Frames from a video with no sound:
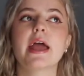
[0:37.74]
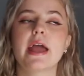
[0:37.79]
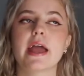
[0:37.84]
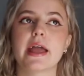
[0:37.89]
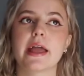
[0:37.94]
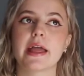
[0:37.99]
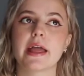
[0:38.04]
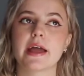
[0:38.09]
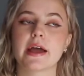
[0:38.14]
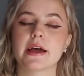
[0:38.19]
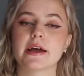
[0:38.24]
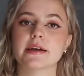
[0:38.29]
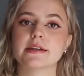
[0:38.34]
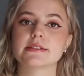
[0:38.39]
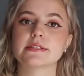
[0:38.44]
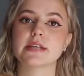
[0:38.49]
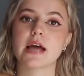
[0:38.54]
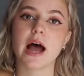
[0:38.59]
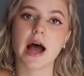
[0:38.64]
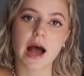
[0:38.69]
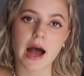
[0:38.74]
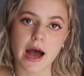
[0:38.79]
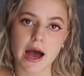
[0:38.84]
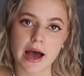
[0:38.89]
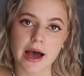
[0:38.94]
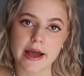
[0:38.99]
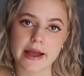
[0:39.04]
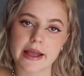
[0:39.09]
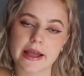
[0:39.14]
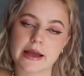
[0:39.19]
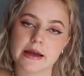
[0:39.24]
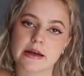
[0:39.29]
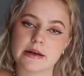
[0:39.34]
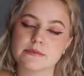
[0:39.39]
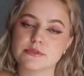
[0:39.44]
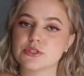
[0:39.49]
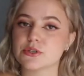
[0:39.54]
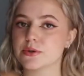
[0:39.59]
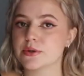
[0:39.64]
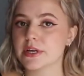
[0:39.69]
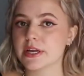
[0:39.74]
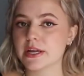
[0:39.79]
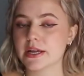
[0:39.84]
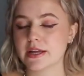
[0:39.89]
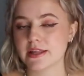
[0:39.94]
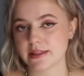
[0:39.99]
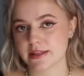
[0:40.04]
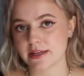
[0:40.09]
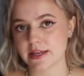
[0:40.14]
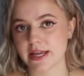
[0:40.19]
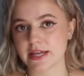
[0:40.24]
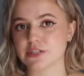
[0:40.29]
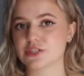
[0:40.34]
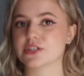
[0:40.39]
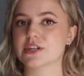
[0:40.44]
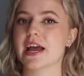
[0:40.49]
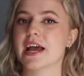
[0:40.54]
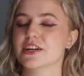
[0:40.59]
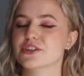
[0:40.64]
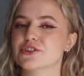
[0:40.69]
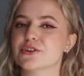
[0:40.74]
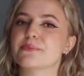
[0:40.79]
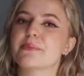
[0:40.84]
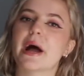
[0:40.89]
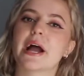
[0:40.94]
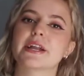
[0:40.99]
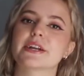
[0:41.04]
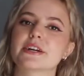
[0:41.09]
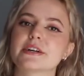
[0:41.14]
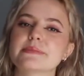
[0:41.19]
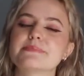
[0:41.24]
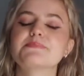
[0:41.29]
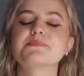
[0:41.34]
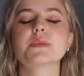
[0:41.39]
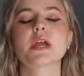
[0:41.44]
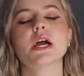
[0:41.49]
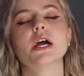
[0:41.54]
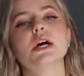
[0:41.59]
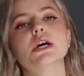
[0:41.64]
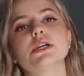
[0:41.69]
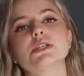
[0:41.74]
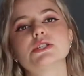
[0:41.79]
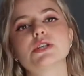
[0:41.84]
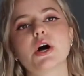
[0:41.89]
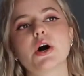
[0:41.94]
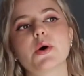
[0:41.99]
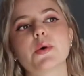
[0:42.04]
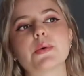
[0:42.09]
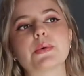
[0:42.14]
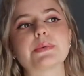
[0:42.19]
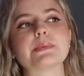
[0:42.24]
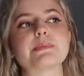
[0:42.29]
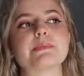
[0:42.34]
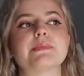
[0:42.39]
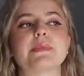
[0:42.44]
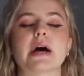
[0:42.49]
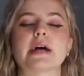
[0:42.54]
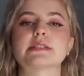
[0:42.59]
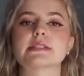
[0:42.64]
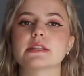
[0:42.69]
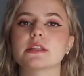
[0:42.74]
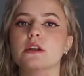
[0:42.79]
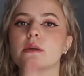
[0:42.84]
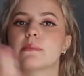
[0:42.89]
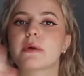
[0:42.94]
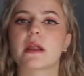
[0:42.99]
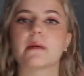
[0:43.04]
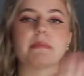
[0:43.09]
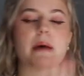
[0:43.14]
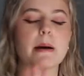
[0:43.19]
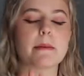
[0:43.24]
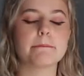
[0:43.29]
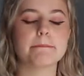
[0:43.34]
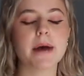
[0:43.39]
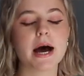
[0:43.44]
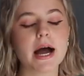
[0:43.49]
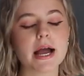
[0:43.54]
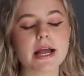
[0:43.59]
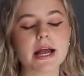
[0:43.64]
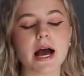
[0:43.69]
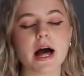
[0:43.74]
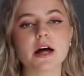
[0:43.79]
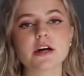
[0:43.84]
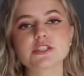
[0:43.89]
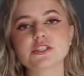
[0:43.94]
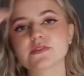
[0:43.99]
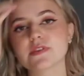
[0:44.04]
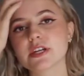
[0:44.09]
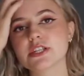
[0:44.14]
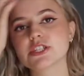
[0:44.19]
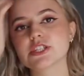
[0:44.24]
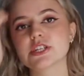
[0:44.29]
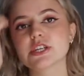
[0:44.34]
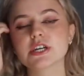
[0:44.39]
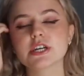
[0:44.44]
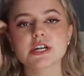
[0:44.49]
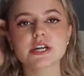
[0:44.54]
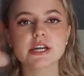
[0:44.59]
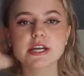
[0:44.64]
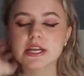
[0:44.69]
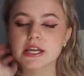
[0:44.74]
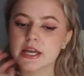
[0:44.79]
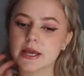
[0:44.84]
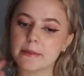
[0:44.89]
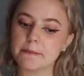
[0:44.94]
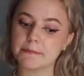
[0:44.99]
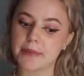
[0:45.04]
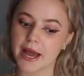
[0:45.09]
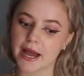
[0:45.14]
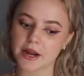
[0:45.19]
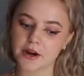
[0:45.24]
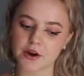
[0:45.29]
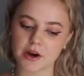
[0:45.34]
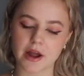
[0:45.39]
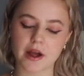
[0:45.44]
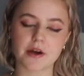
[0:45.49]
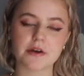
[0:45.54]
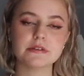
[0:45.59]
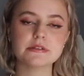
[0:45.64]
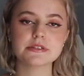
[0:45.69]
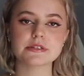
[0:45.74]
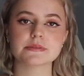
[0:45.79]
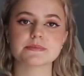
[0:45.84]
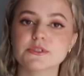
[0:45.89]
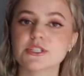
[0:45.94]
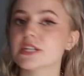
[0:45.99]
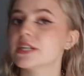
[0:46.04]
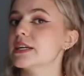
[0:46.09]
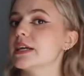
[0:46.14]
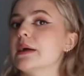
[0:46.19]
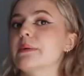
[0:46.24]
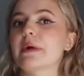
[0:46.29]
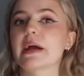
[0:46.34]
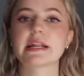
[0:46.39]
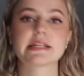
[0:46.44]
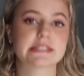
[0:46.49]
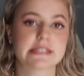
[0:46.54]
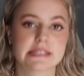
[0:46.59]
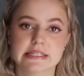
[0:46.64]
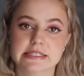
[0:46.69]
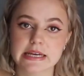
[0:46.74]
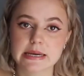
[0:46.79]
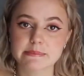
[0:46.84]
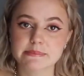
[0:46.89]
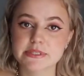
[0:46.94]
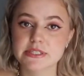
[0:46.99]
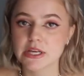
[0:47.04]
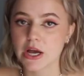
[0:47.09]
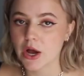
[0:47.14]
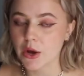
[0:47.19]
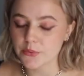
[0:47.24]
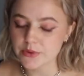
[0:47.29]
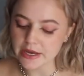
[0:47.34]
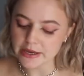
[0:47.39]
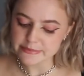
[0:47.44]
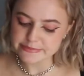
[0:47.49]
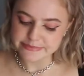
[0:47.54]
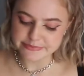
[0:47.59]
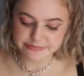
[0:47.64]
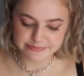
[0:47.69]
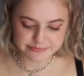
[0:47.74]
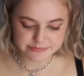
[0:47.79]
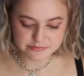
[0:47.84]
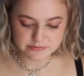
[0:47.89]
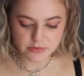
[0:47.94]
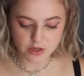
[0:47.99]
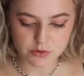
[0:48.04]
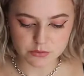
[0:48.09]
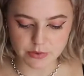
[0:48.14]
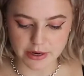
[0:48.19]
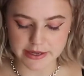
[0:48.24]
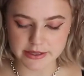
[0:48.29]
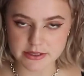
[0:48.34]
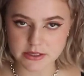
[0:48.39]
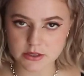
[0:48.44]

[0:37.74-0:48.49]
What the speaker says: and I am doing the International minor. So that's a little bit about my College of Engineering background. I'm just gonna get right into the tips, okay? Right,